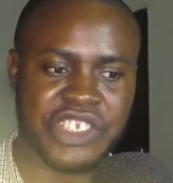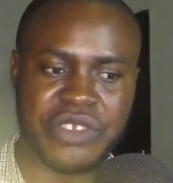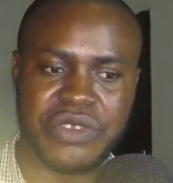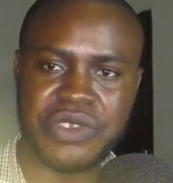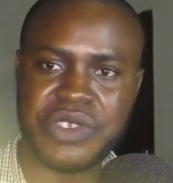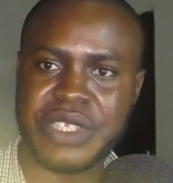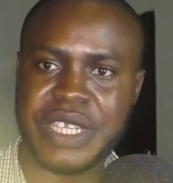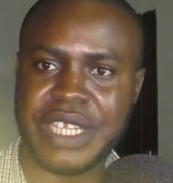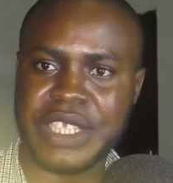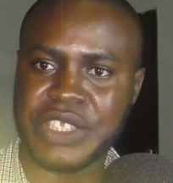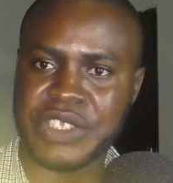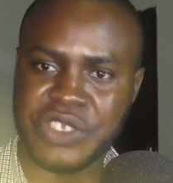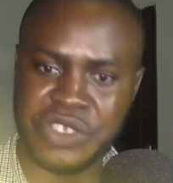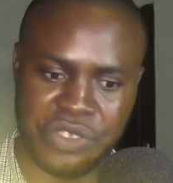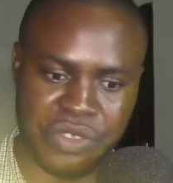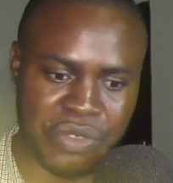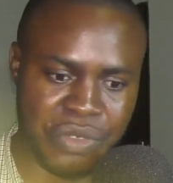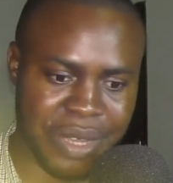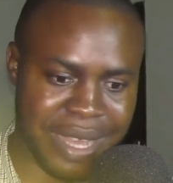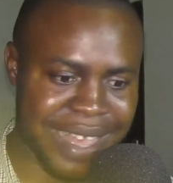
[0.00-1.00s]
shows that
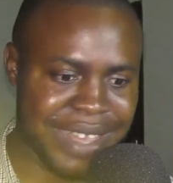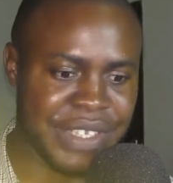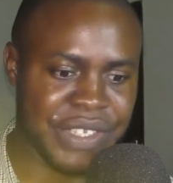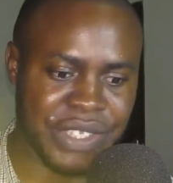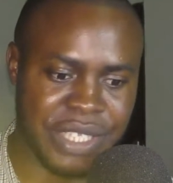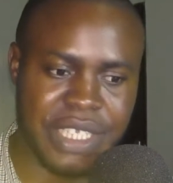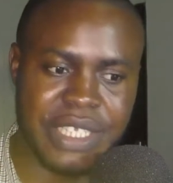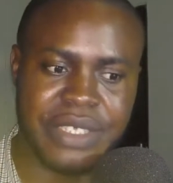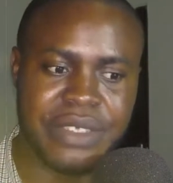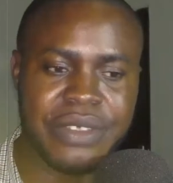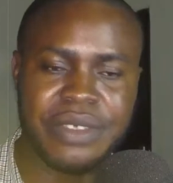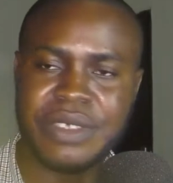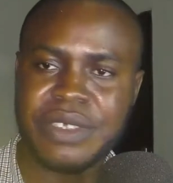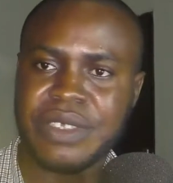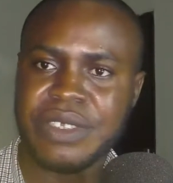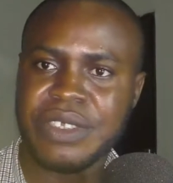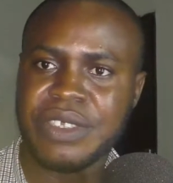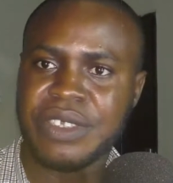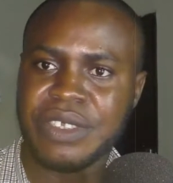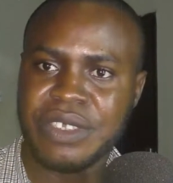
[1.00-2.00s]
you are still
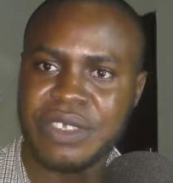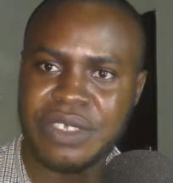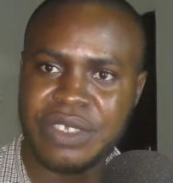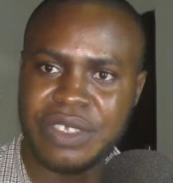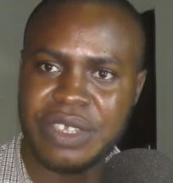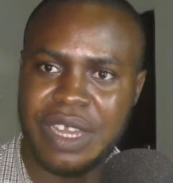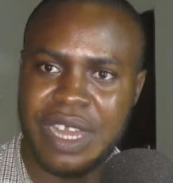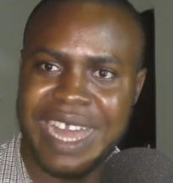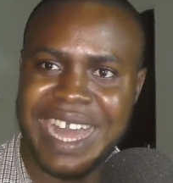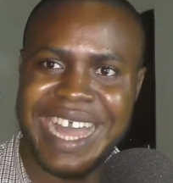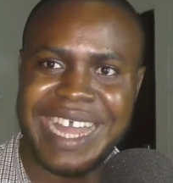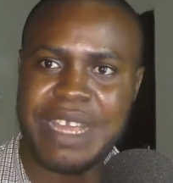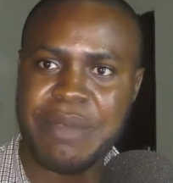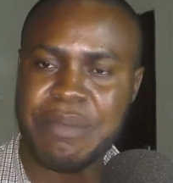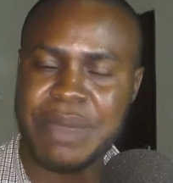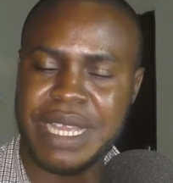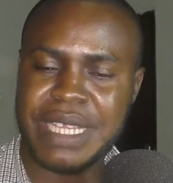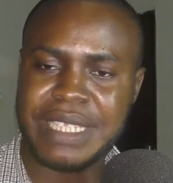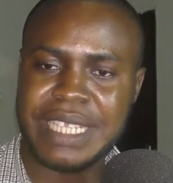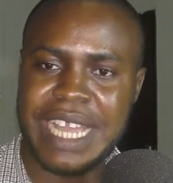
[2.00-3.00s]

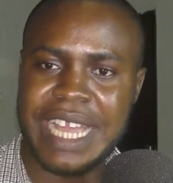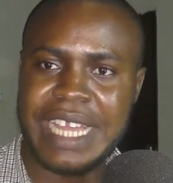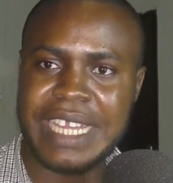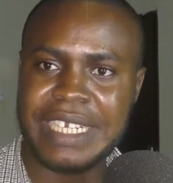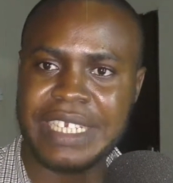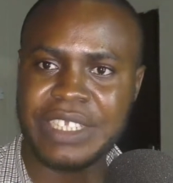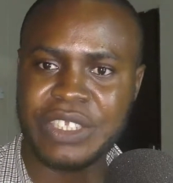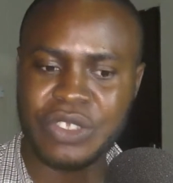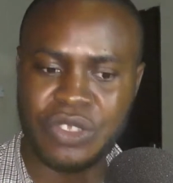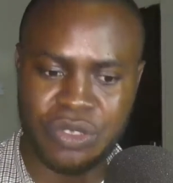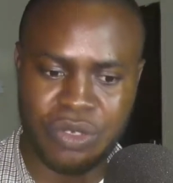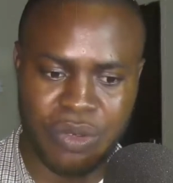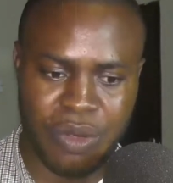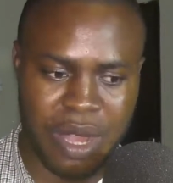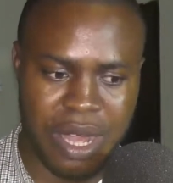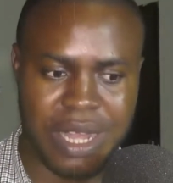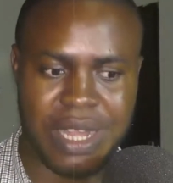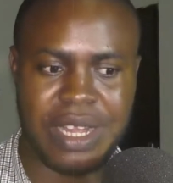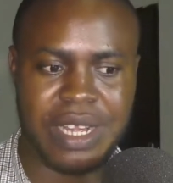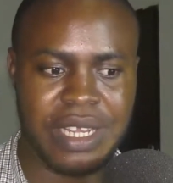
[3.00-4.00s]
adamant and you
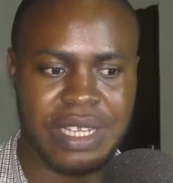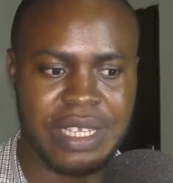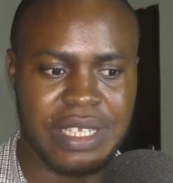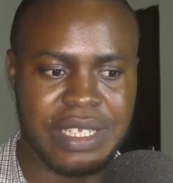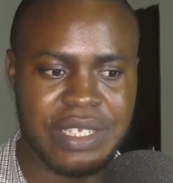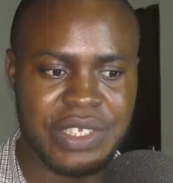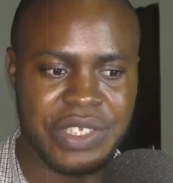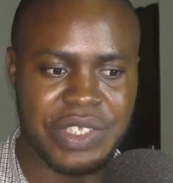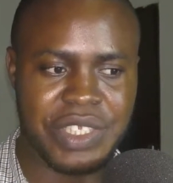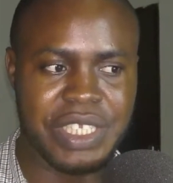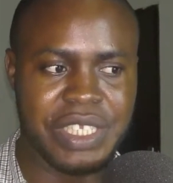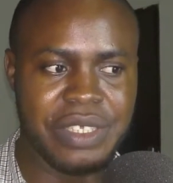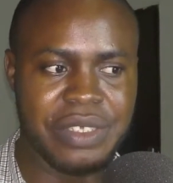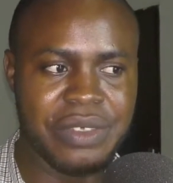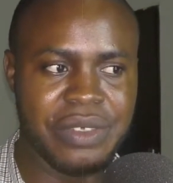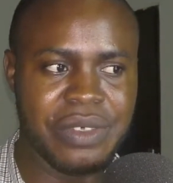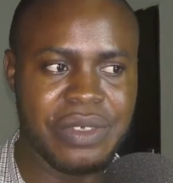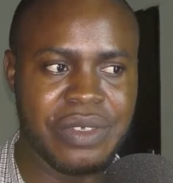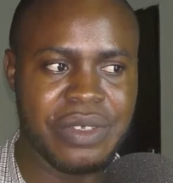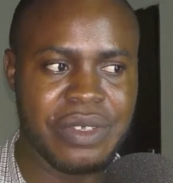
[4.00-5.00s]
are
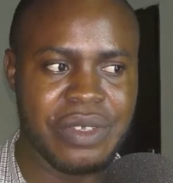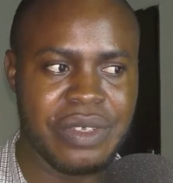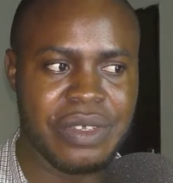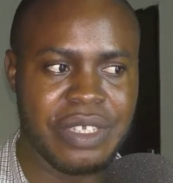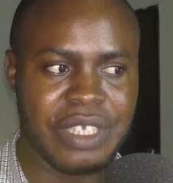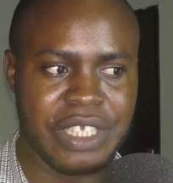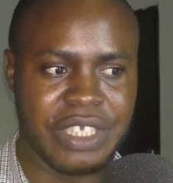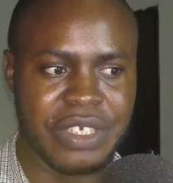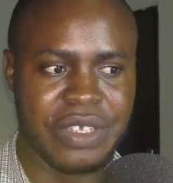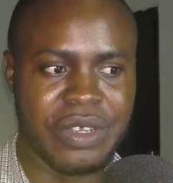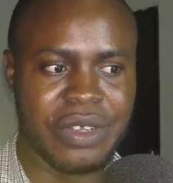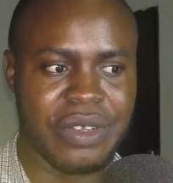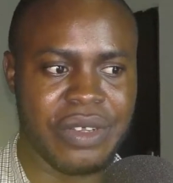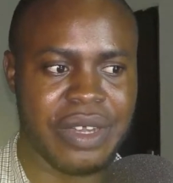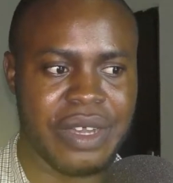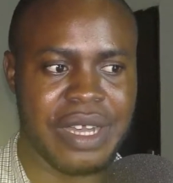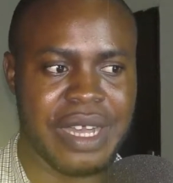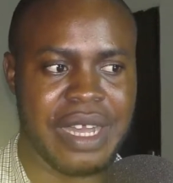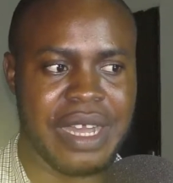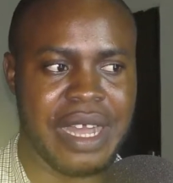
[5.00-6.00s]
still, you know,
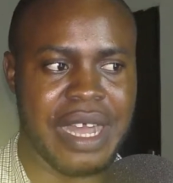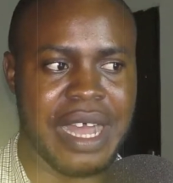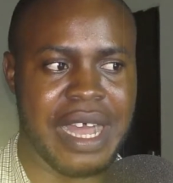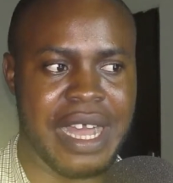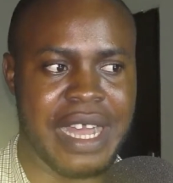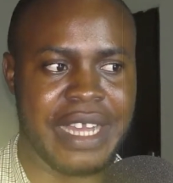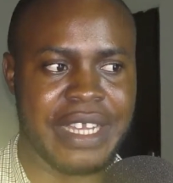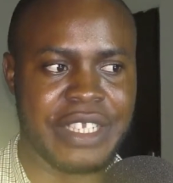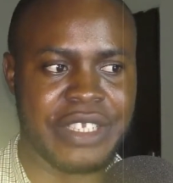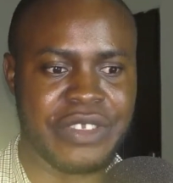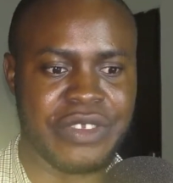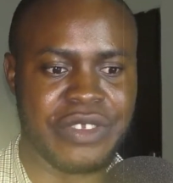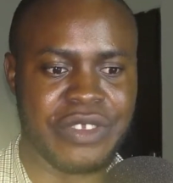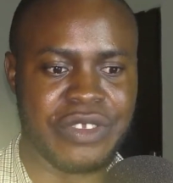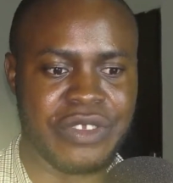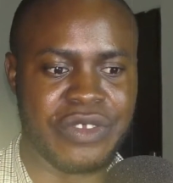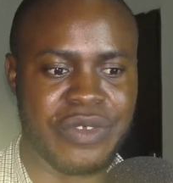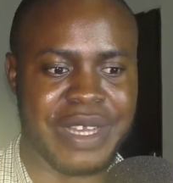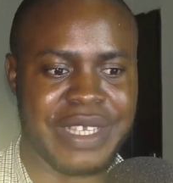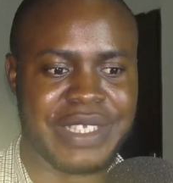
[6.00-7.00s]

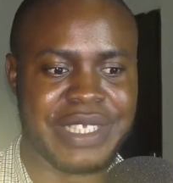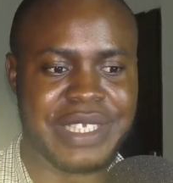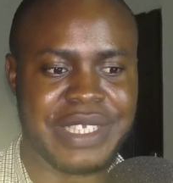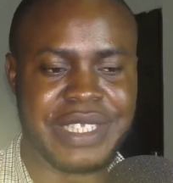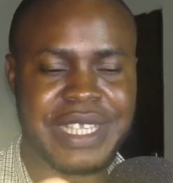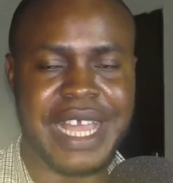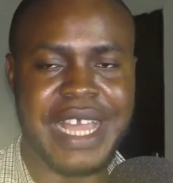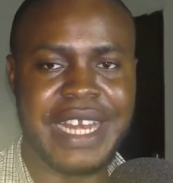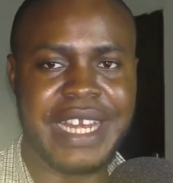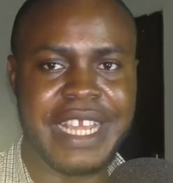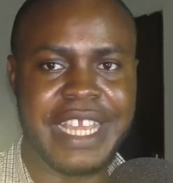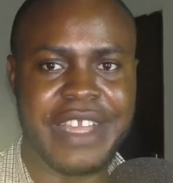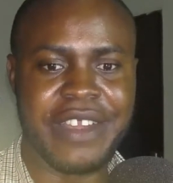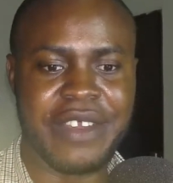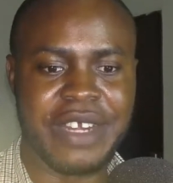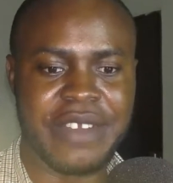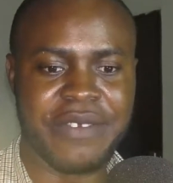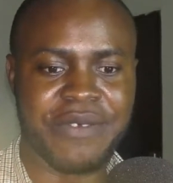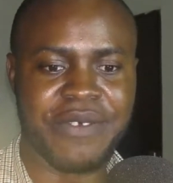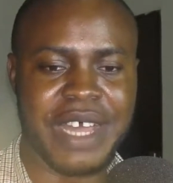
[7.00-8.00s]
you are still standing
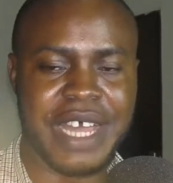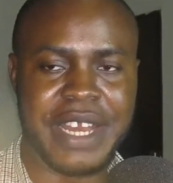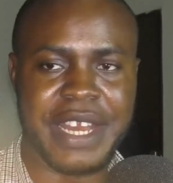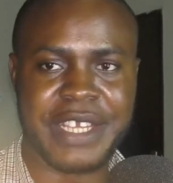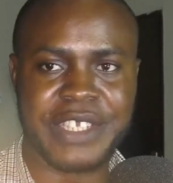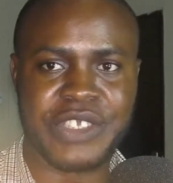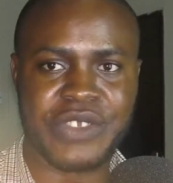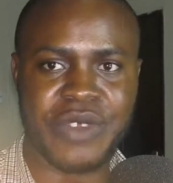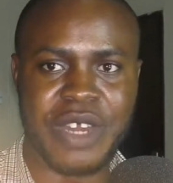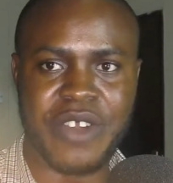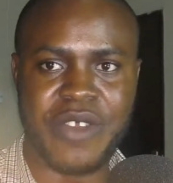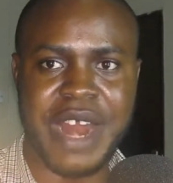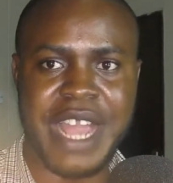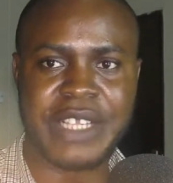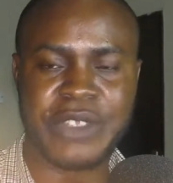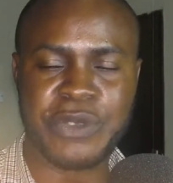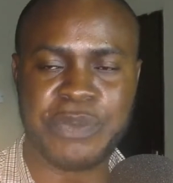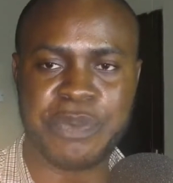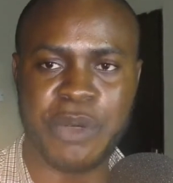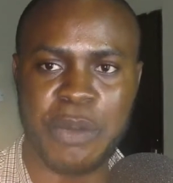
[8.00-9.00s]
on the fact that you are
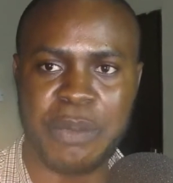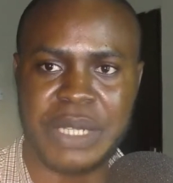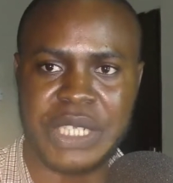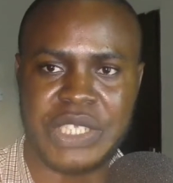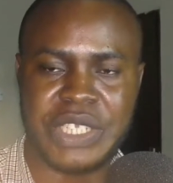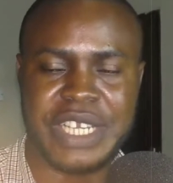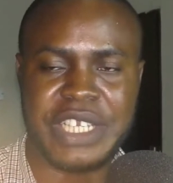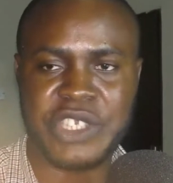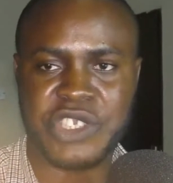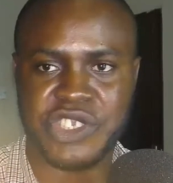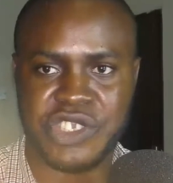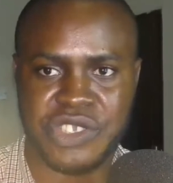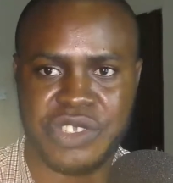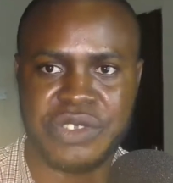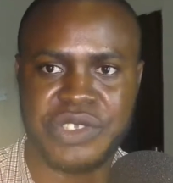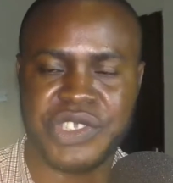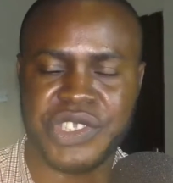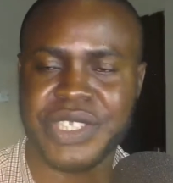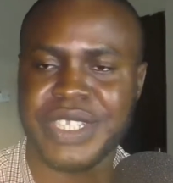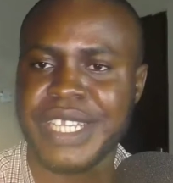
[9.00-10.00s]
right to publish that
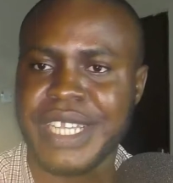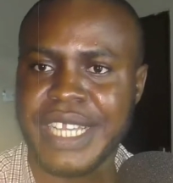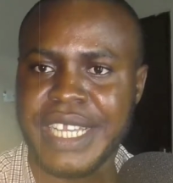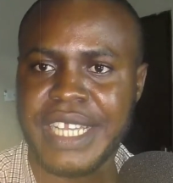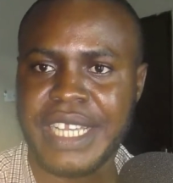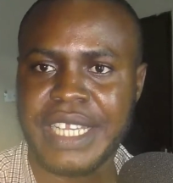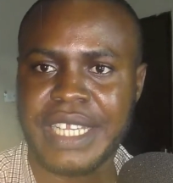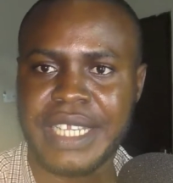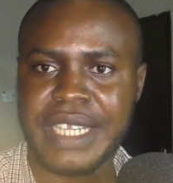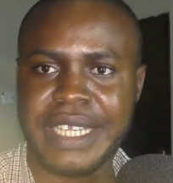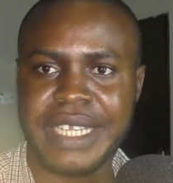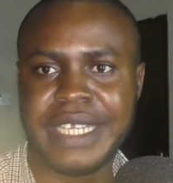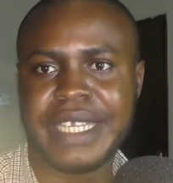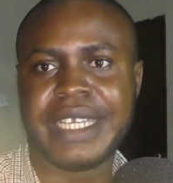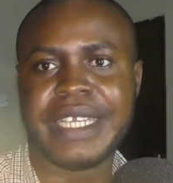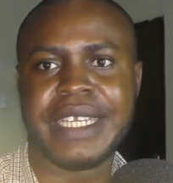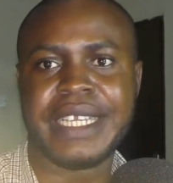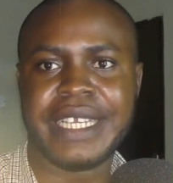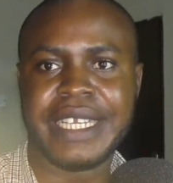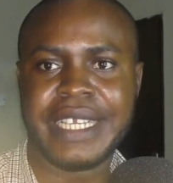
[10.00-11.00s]
such
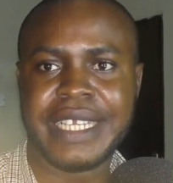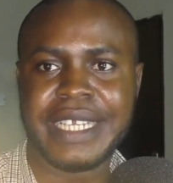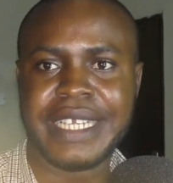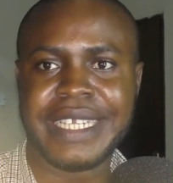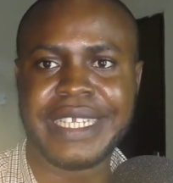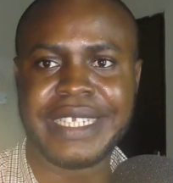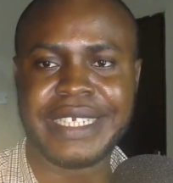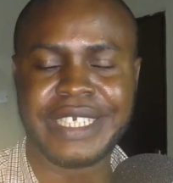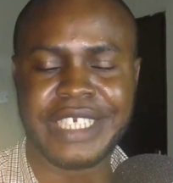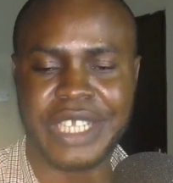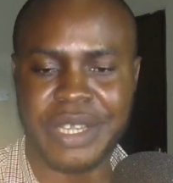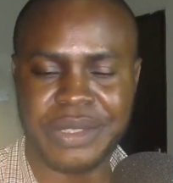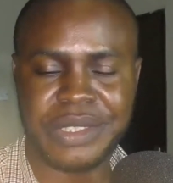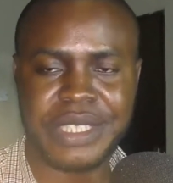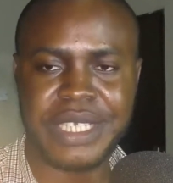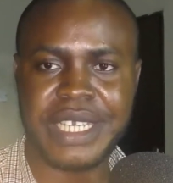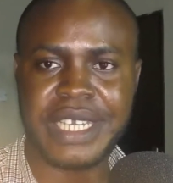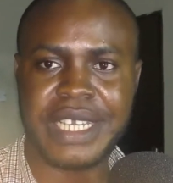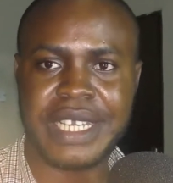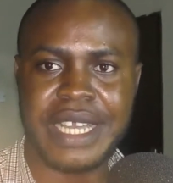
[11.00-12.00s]
a
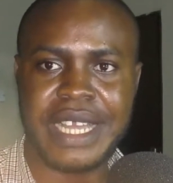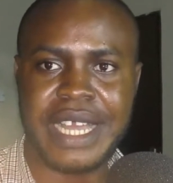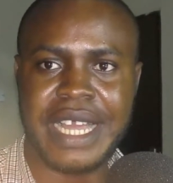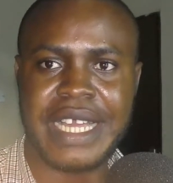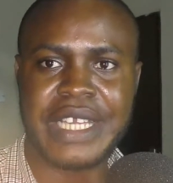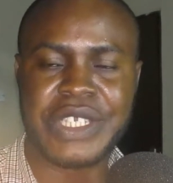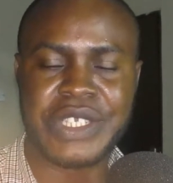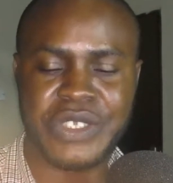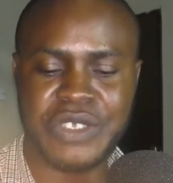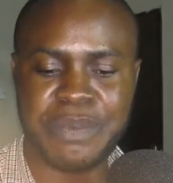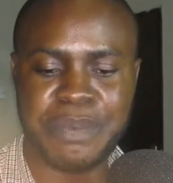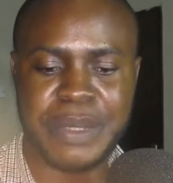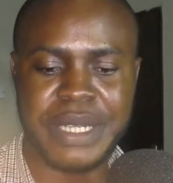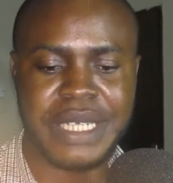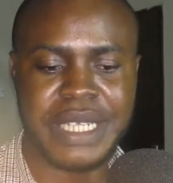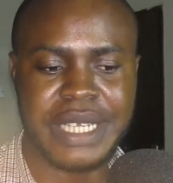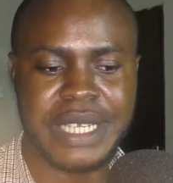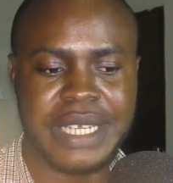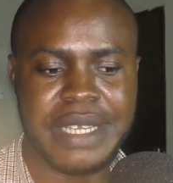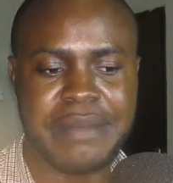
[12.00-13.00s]
idiotic and
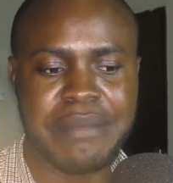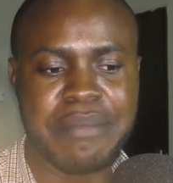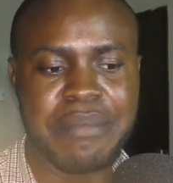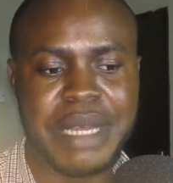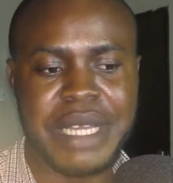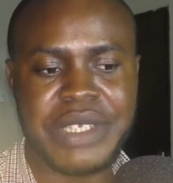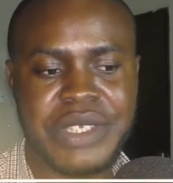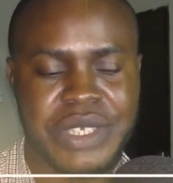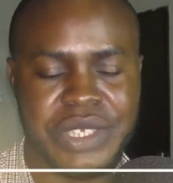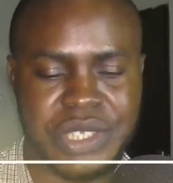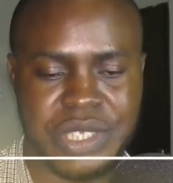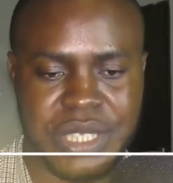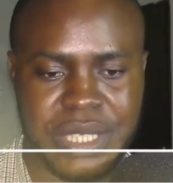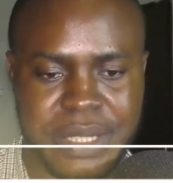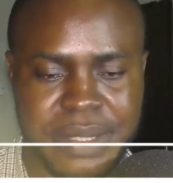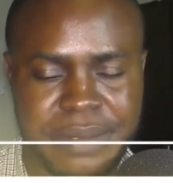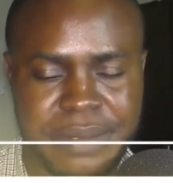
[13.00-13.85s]
stupid message.